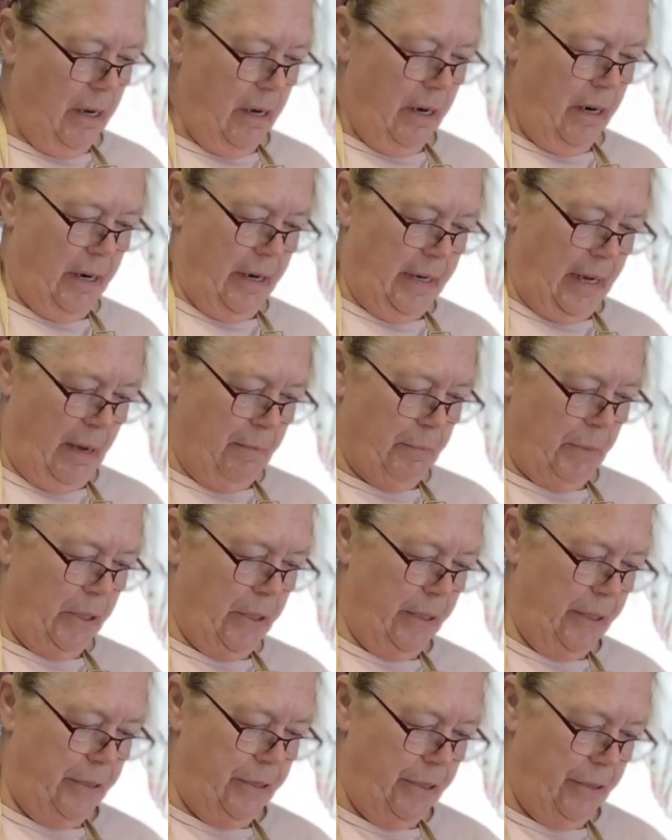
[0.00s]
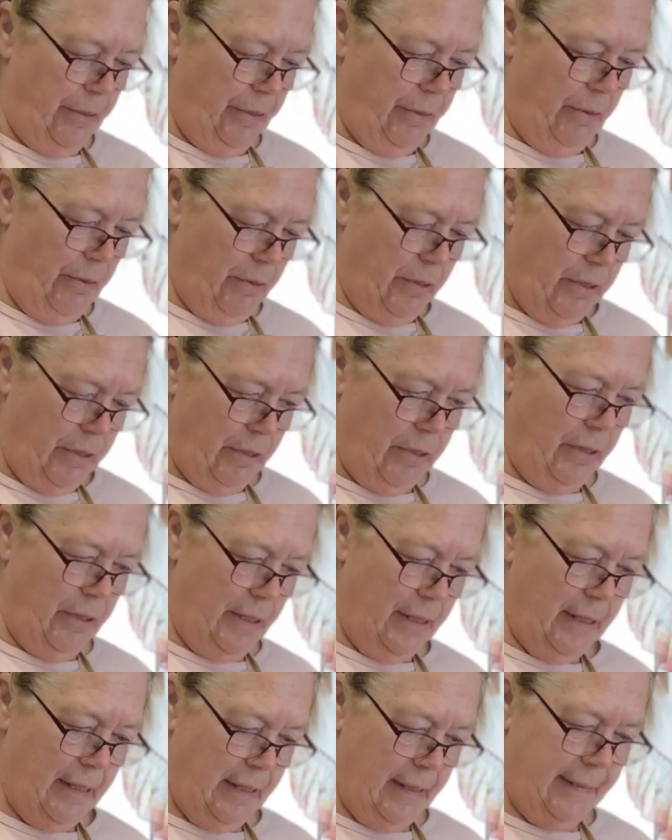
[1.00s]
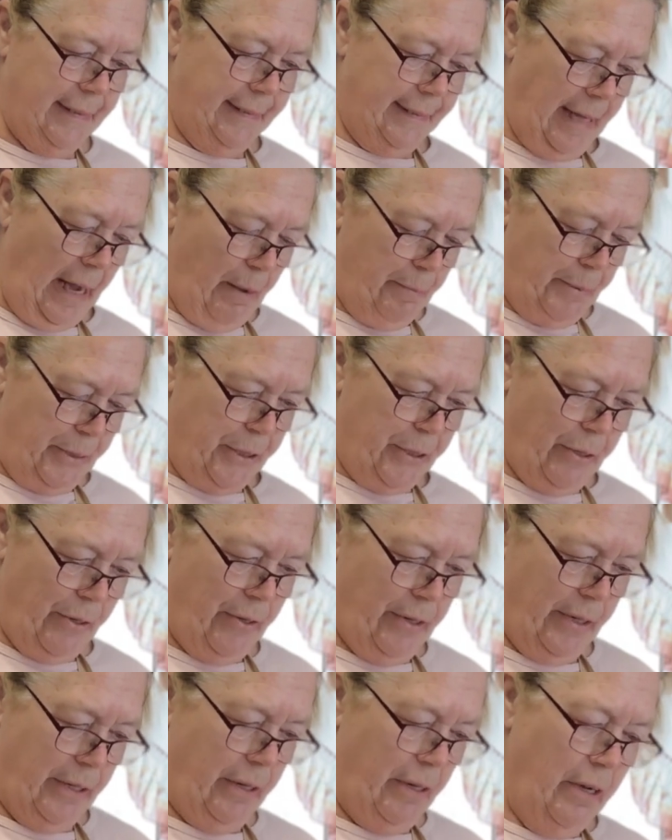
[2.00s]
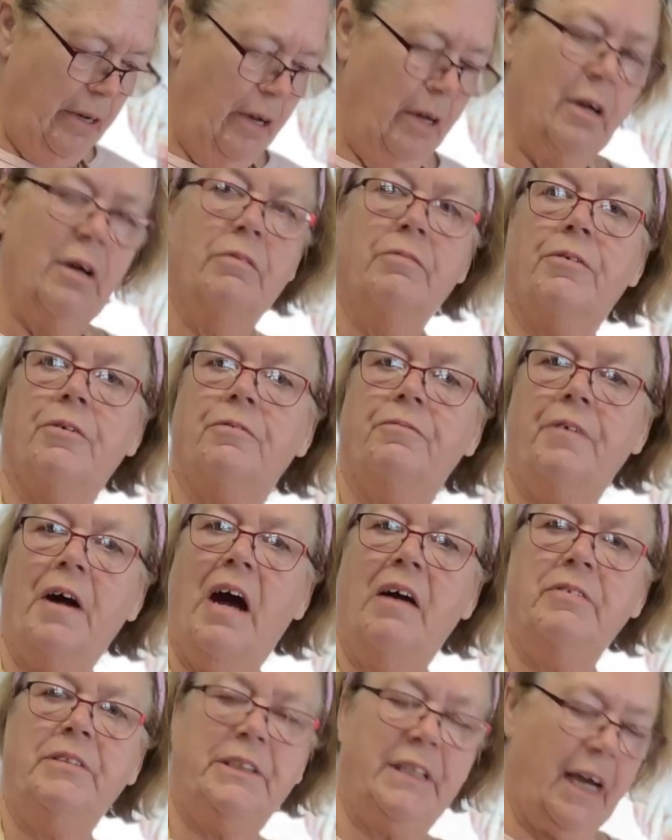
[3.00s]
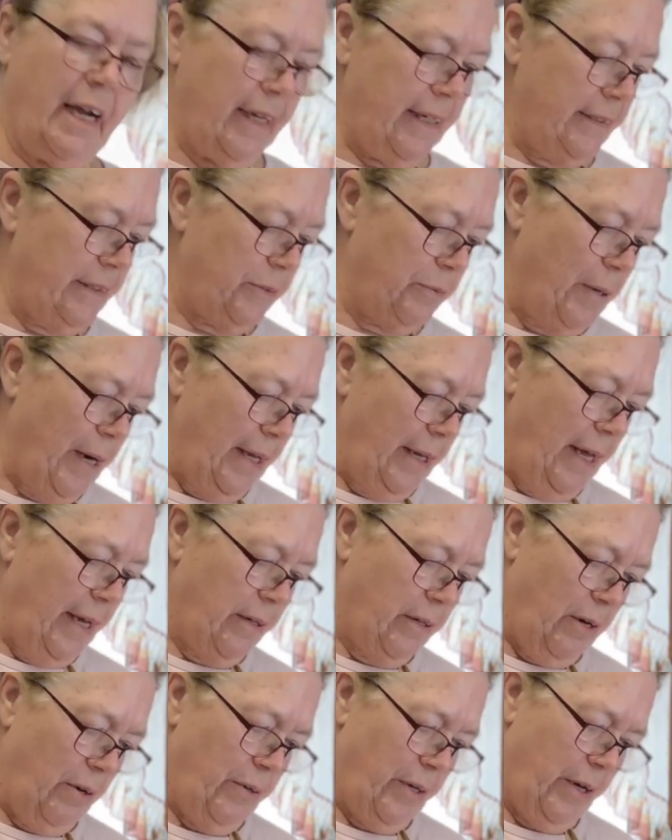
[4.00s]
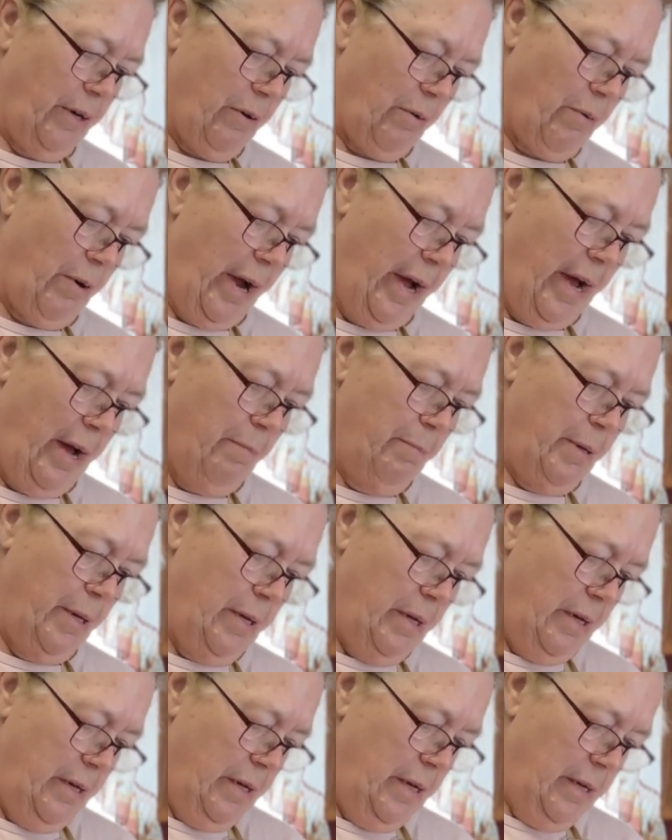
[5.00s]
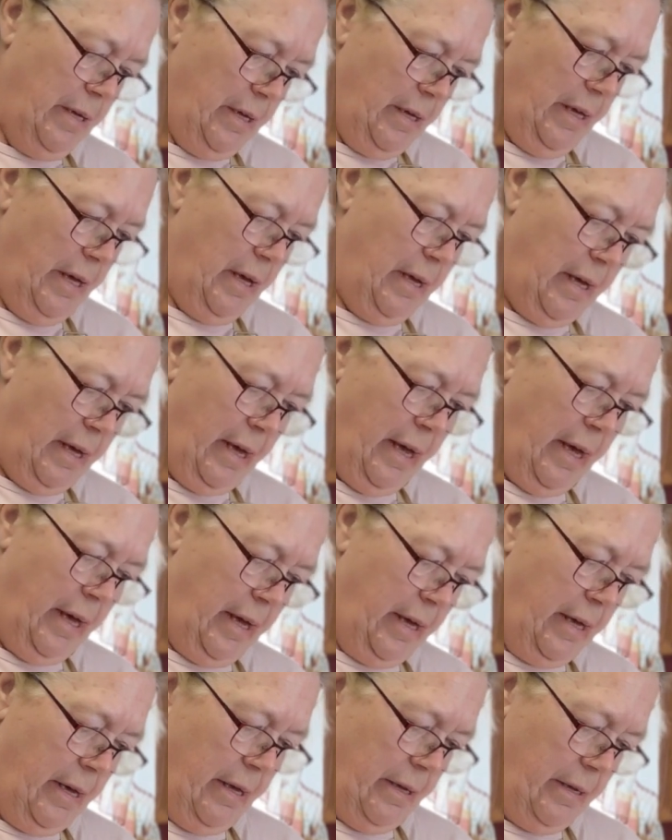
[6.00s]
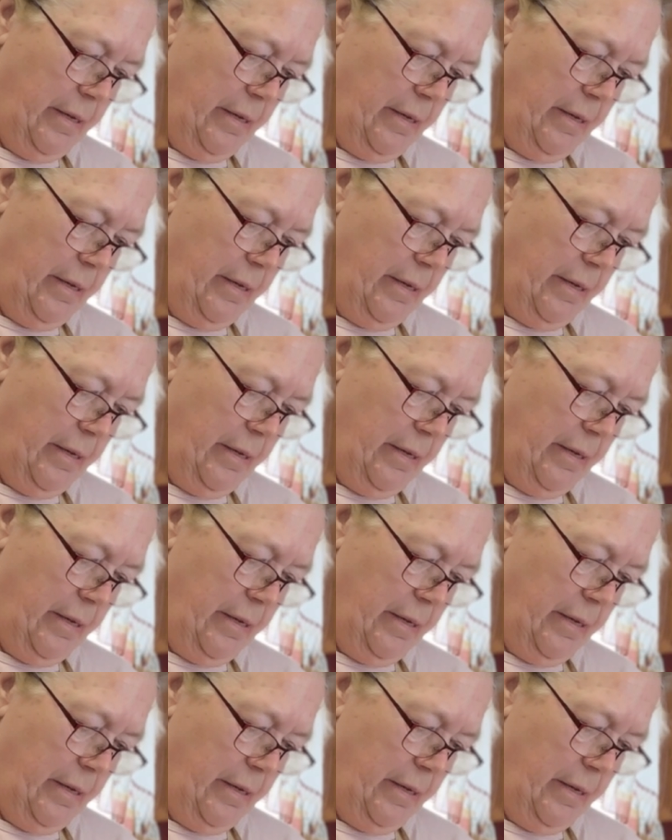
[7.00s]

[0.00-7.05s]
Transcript: All right, I'm going to stop stirring for 5 seconds while I go and grab a